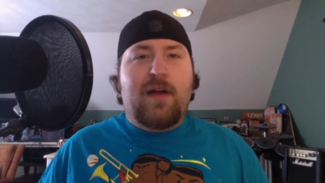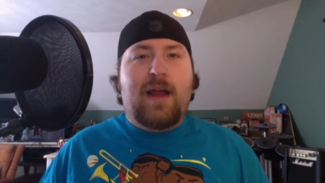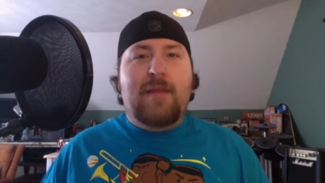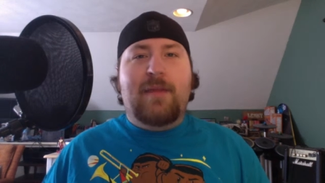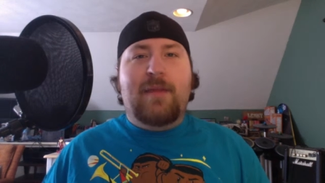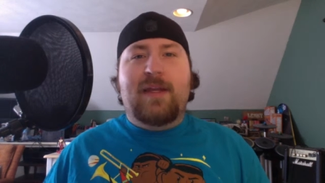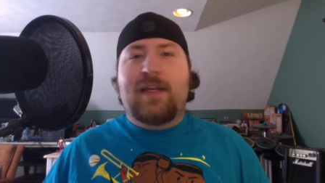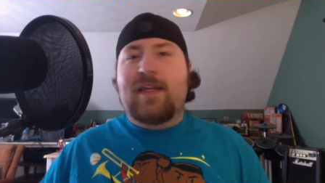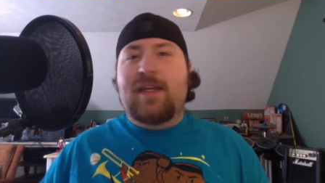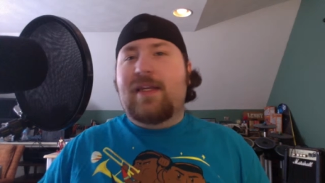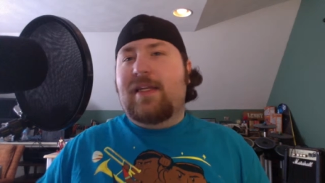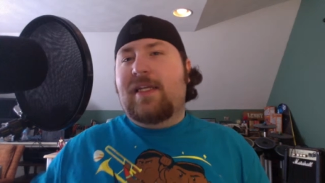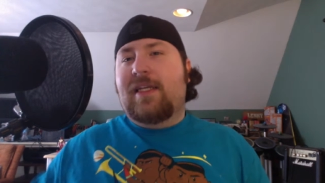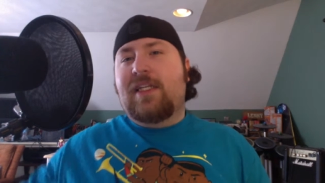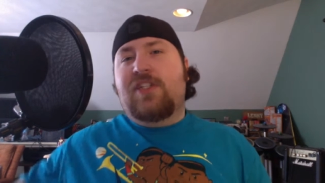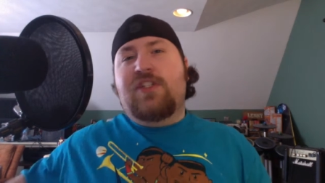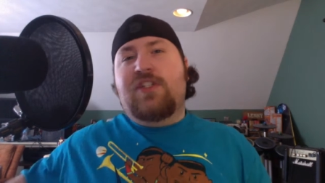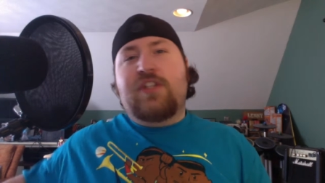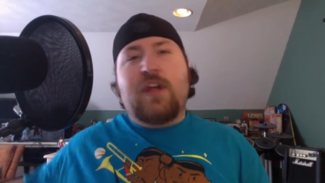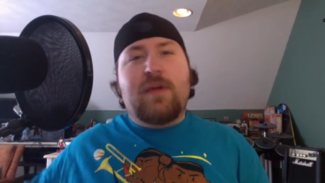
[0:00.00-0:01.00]
I mean,
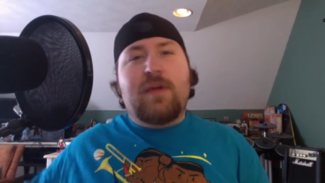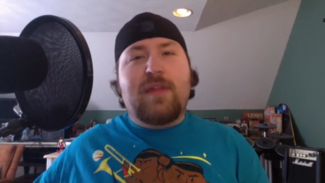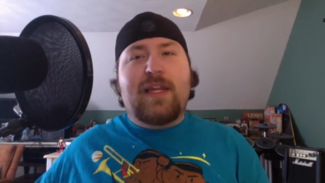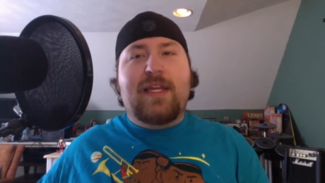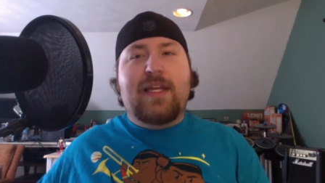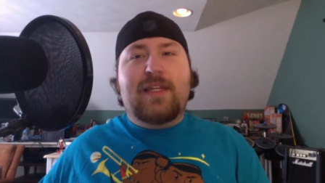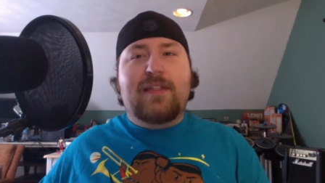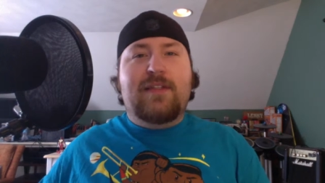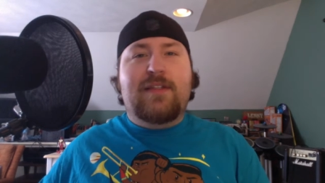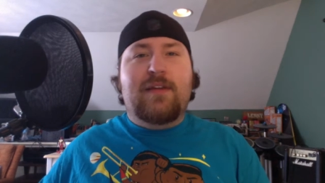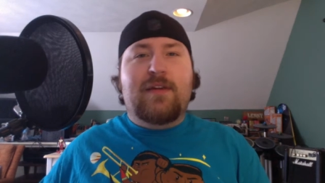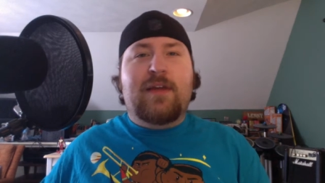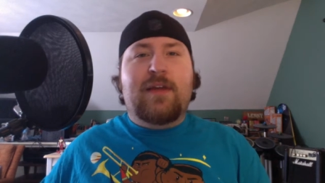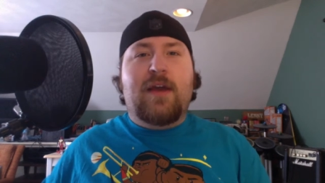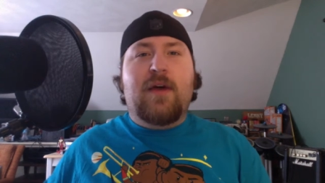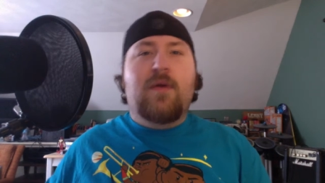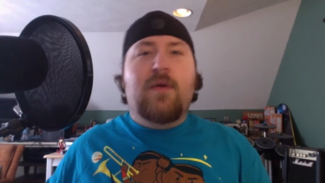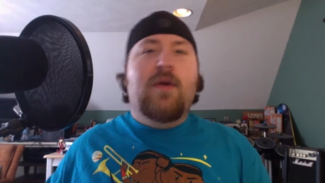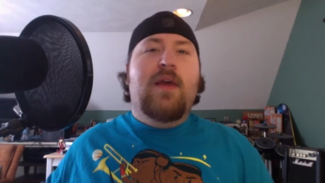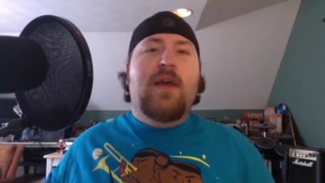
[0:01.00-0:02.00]
he's shown that he can still
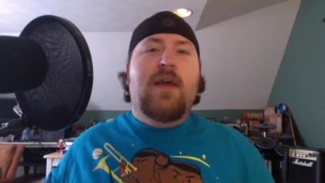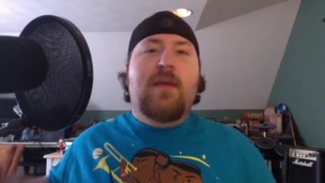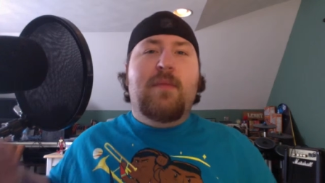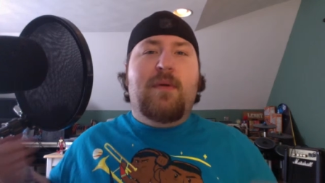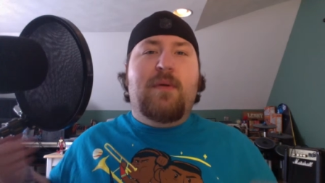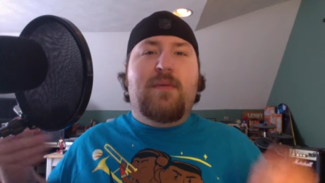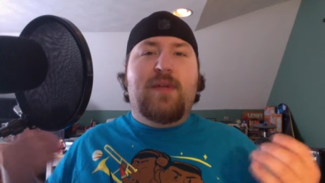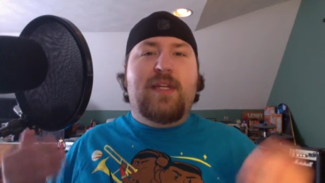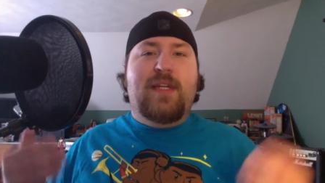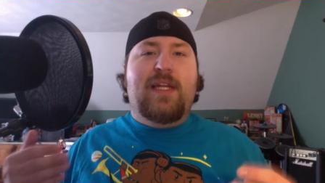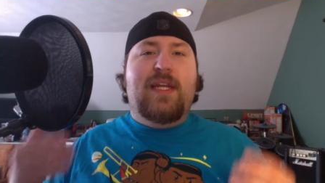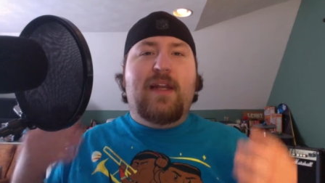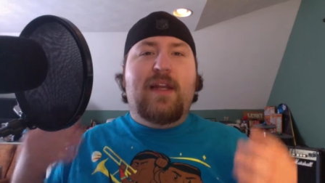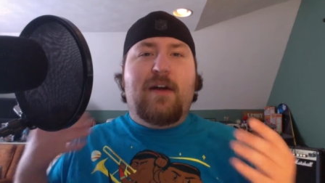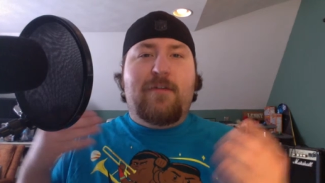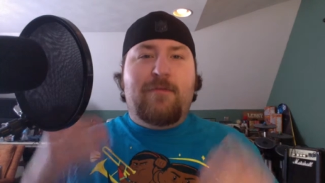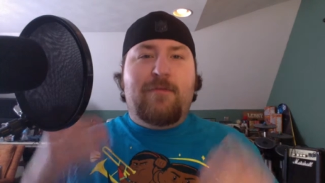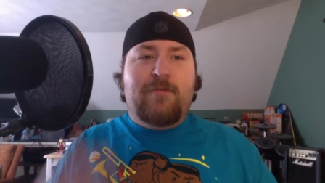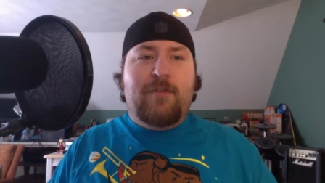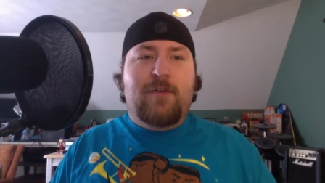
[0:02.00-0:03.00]
go, but we need
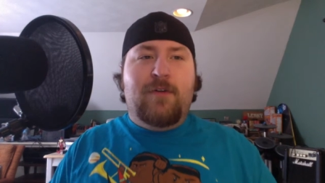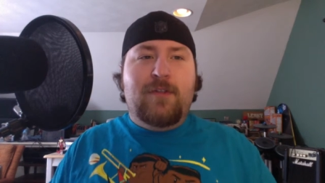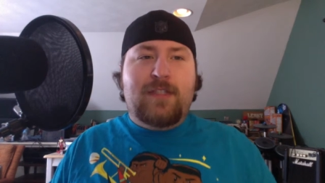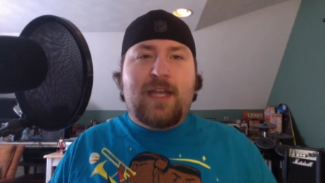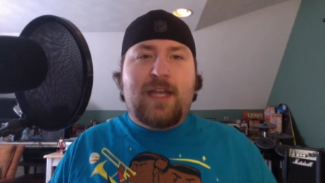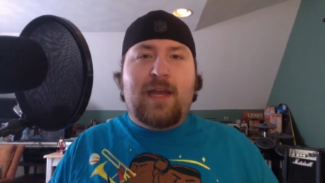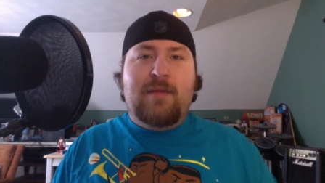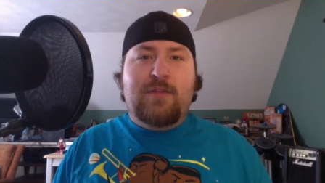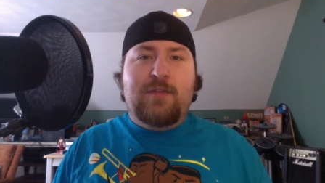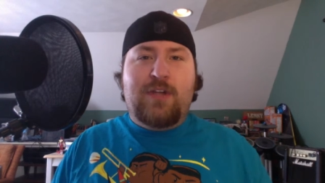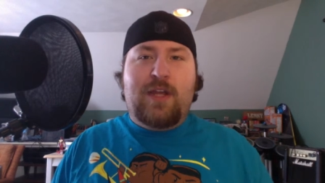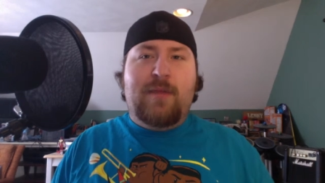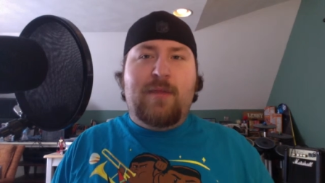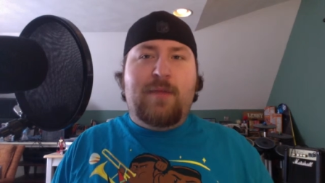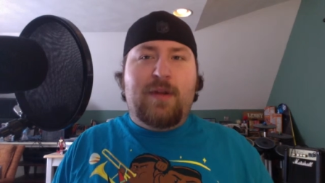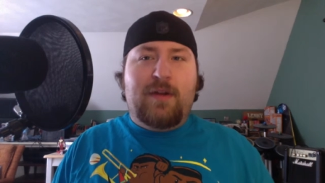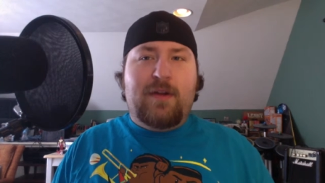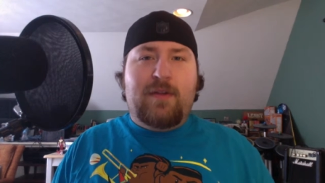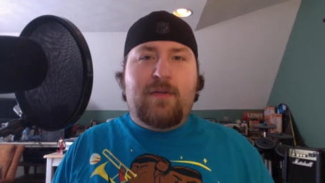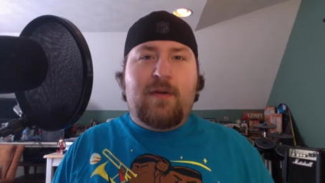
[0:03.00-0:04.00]
a full-time
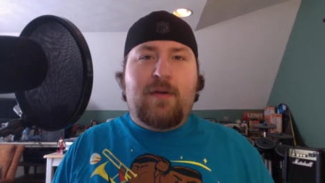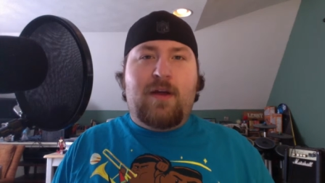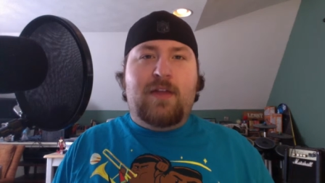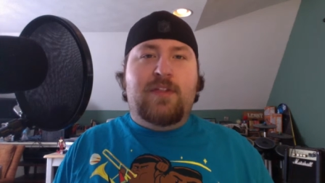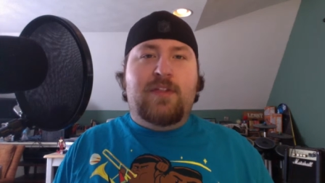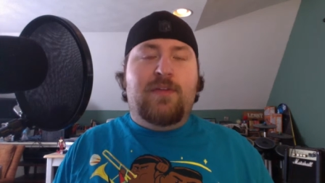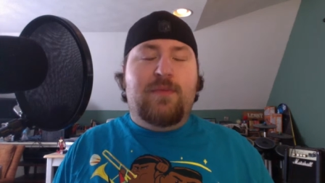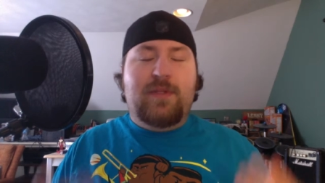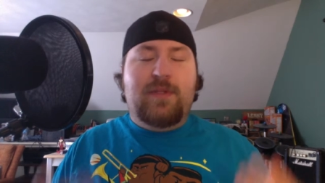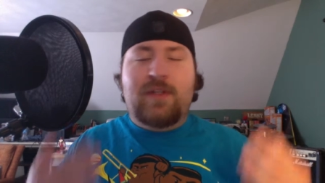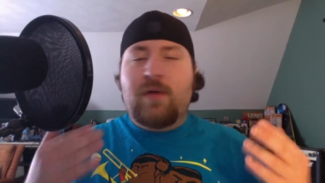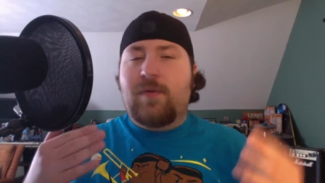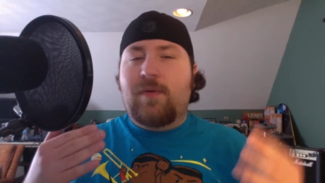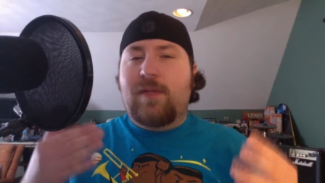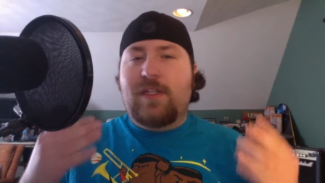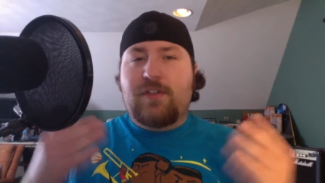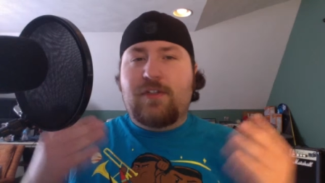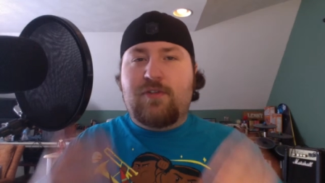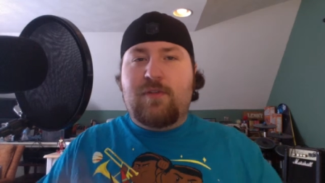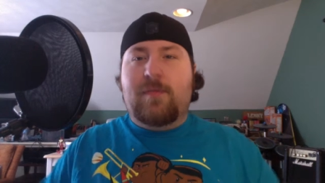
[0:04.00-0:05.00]
champion on the roster. We don't
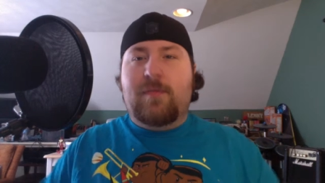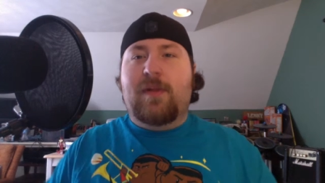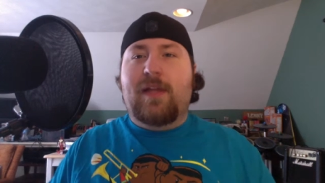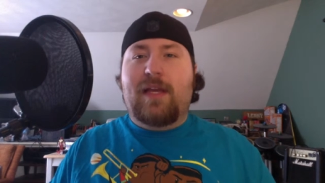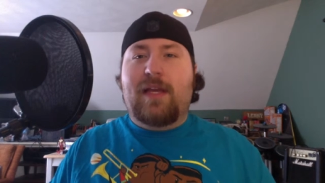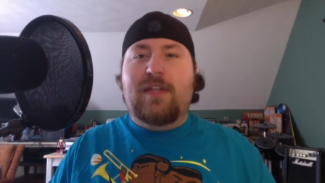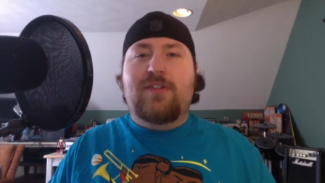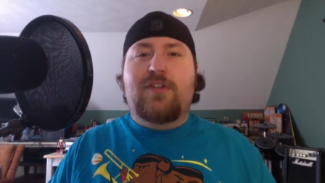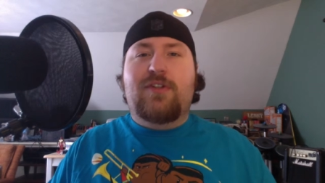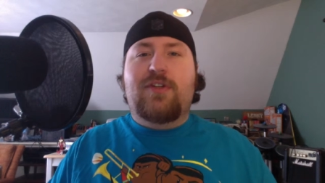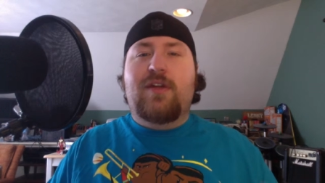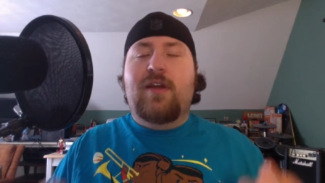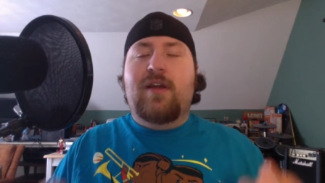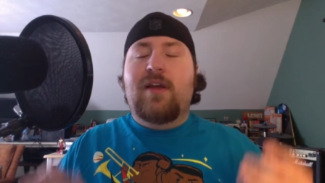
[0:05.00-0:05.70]
need Triple H,